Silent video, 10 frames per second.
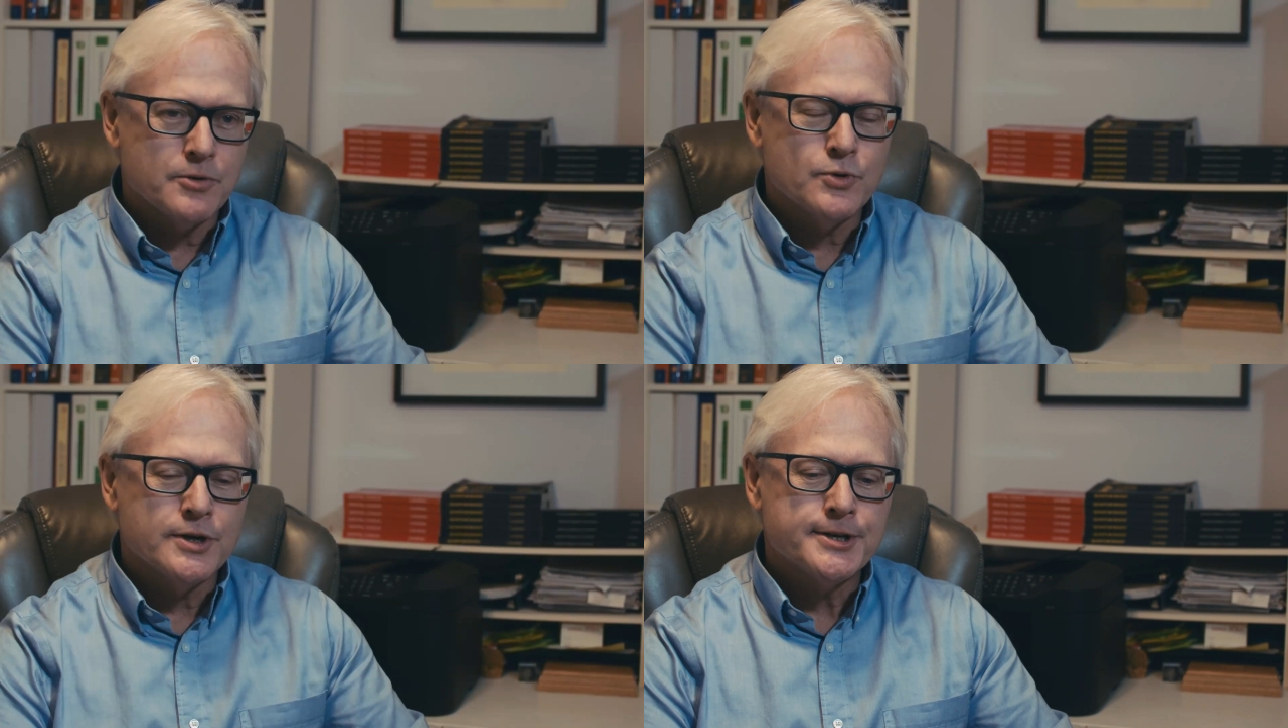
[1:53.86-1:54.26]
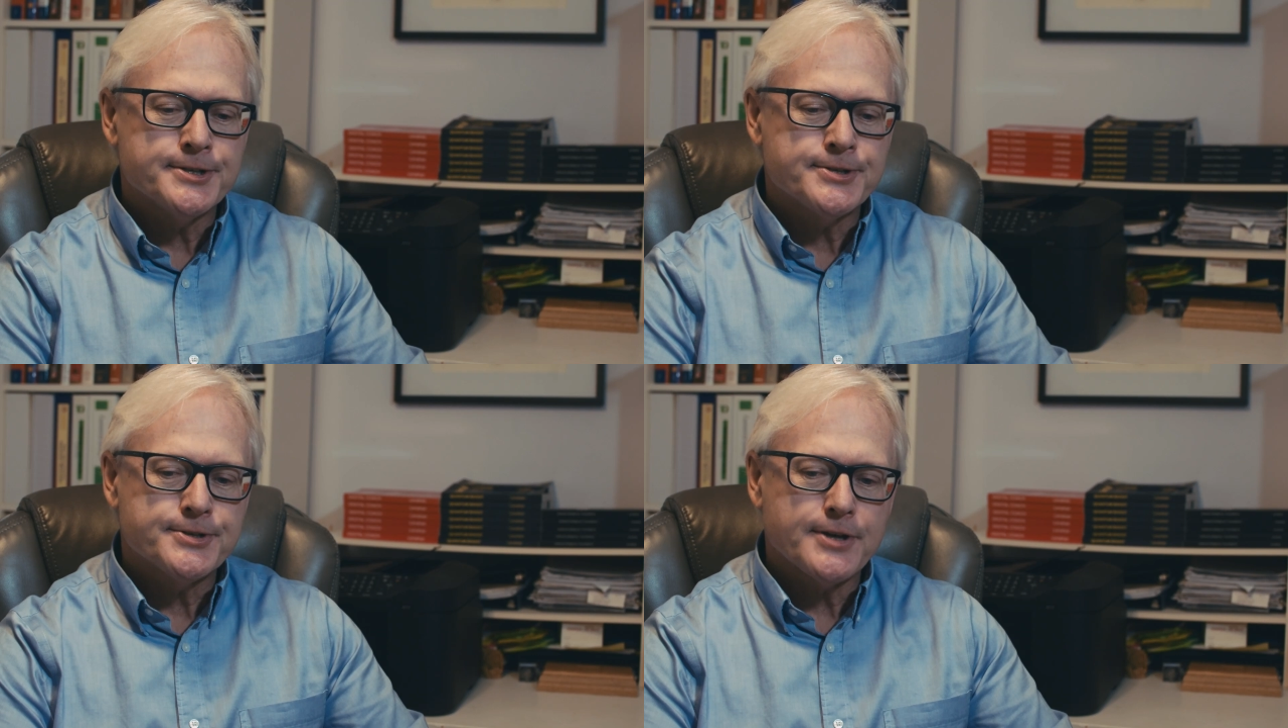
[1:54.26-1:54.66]

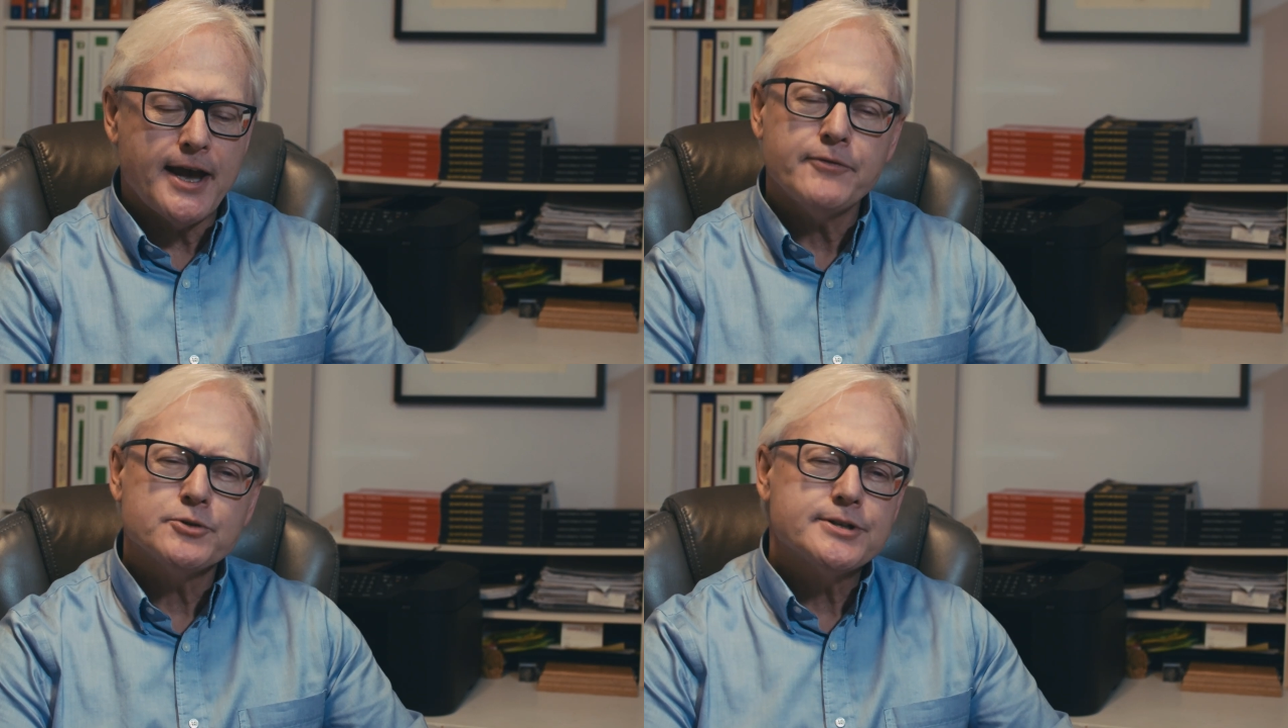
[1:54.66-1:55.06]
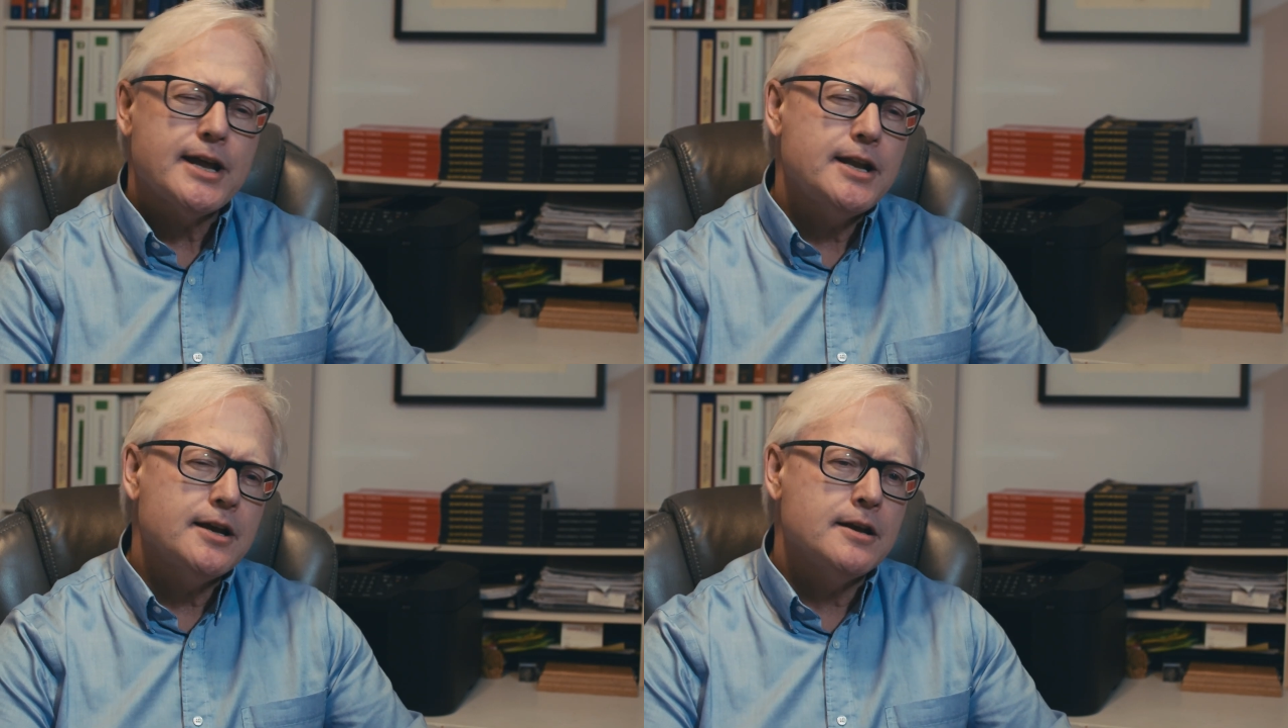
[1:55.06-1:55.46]
was after
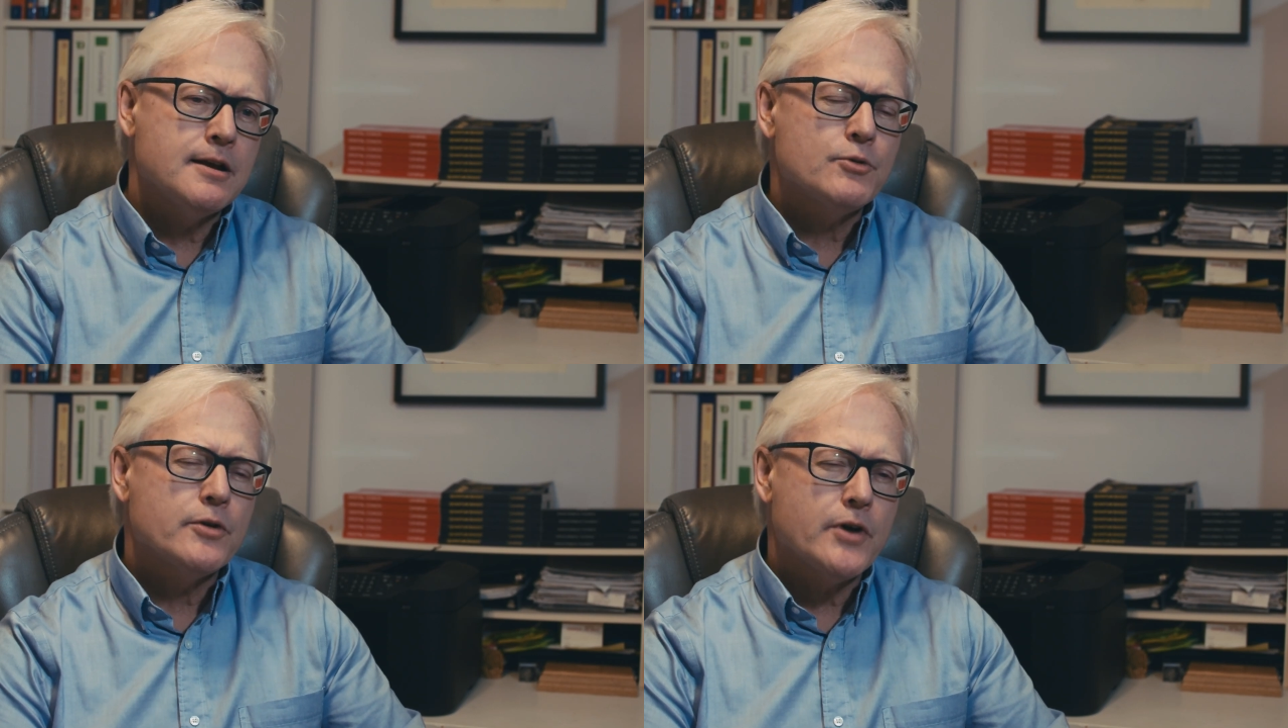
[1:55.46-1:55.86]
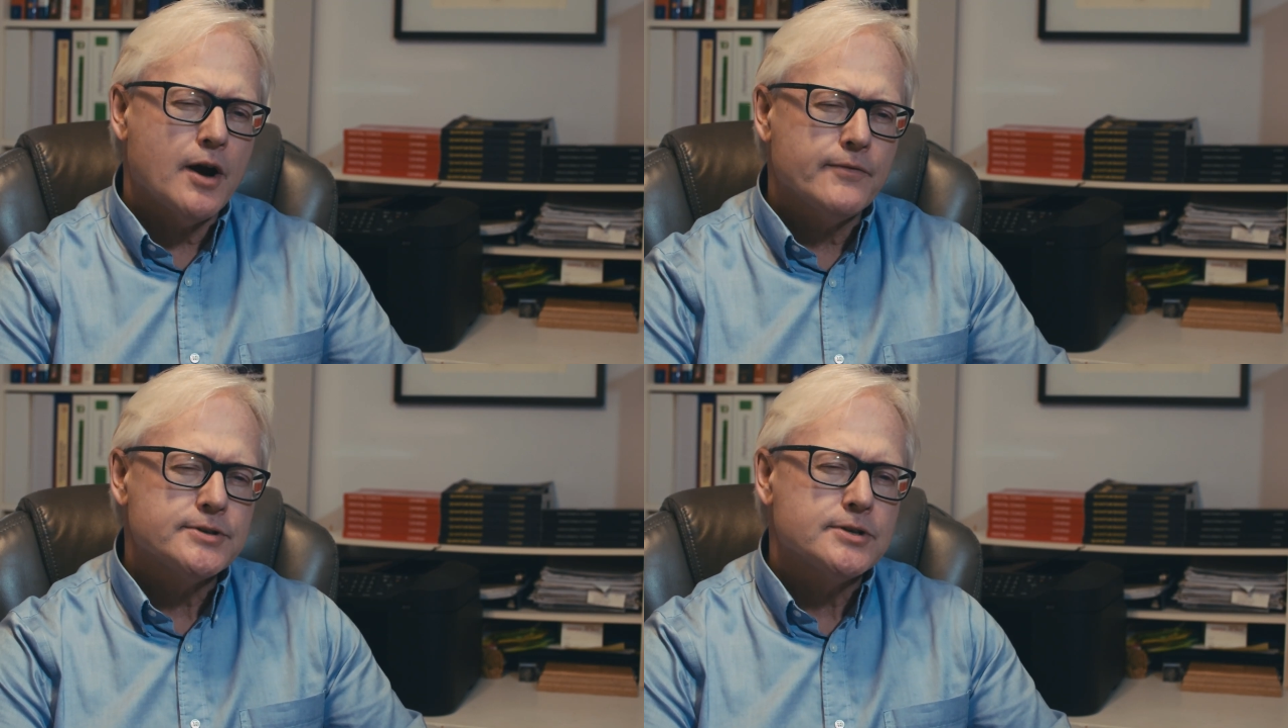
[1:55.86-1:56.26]
attending a number of
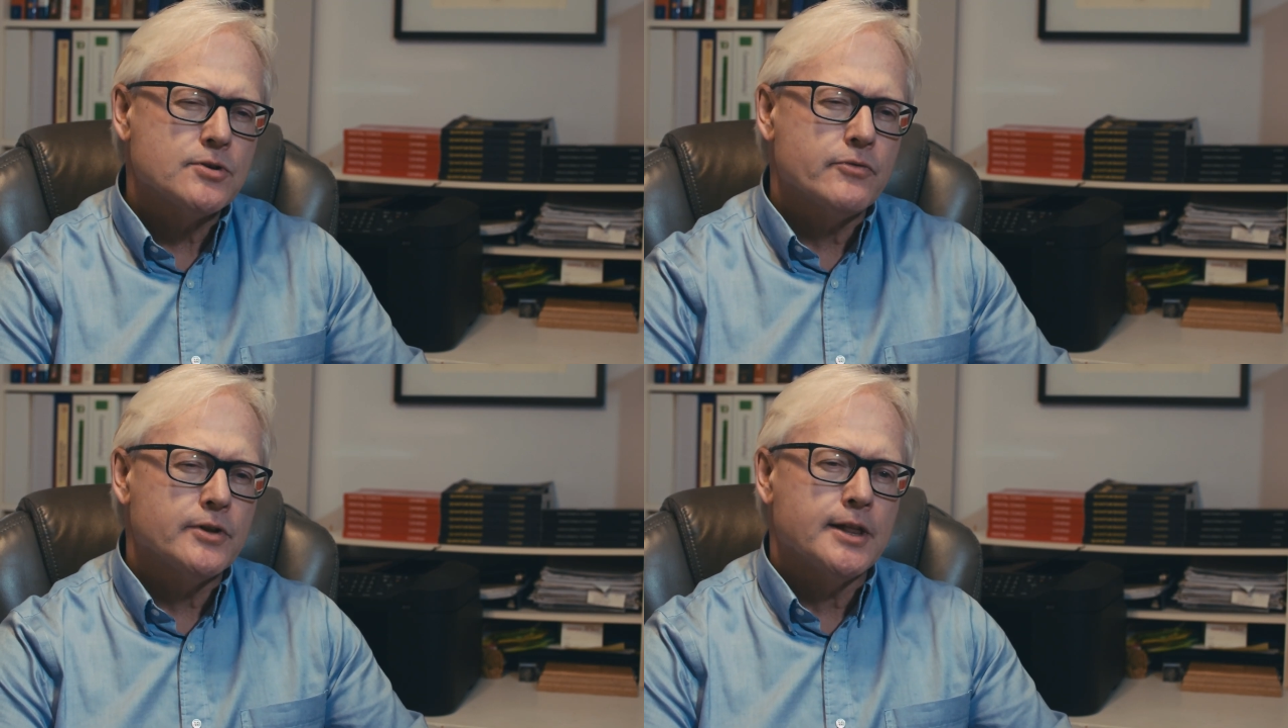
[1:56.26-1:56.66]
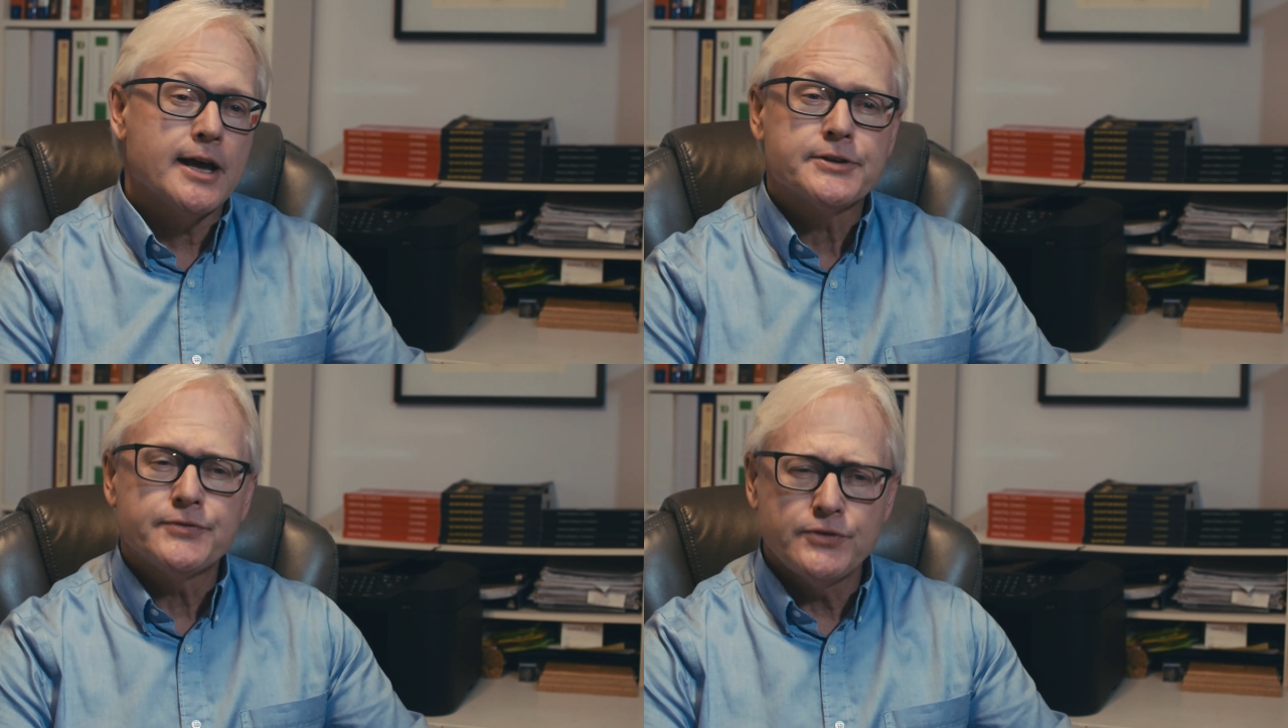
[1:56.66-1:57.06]
conferences over the
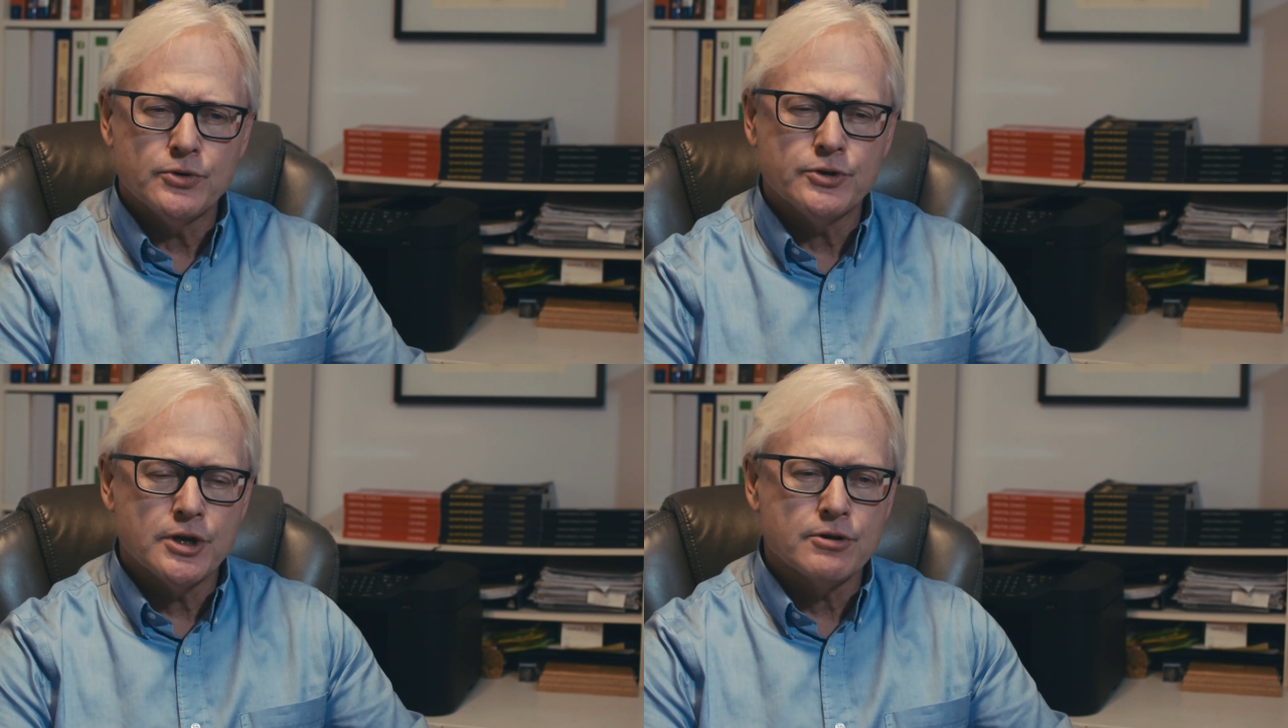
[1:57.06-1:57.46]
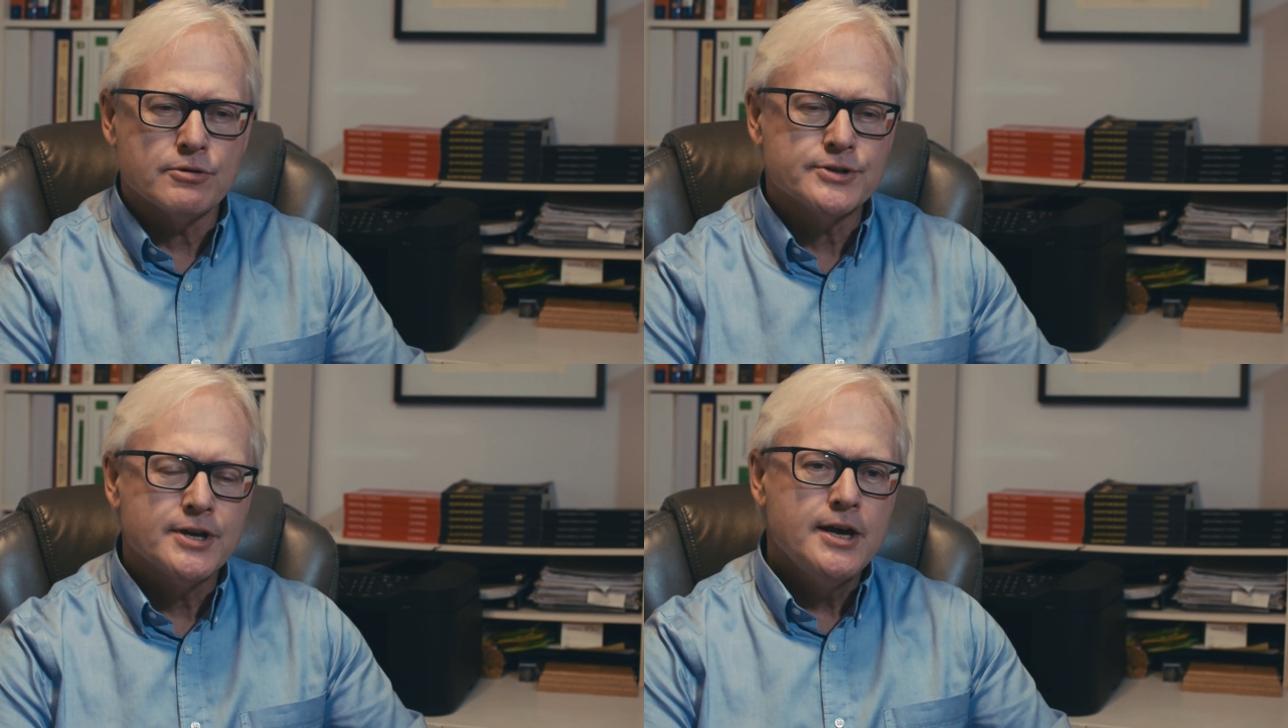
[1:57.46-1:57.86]
last few
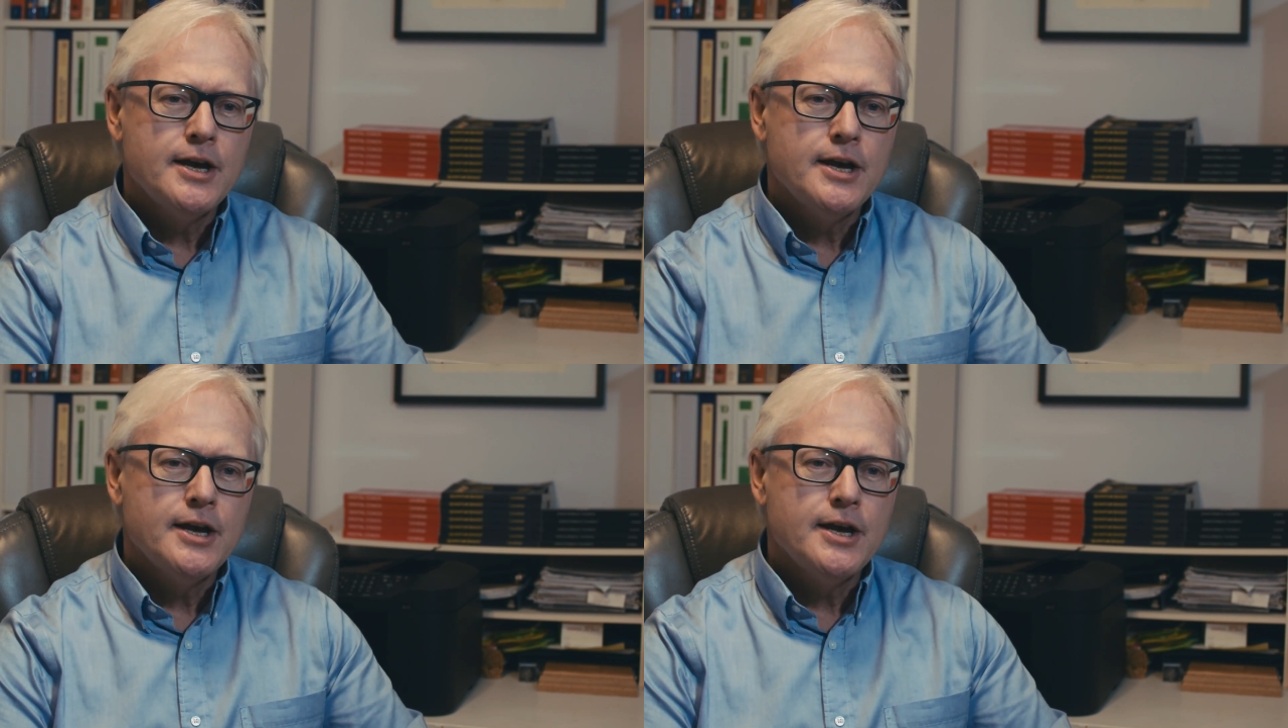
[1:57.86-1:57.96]
years,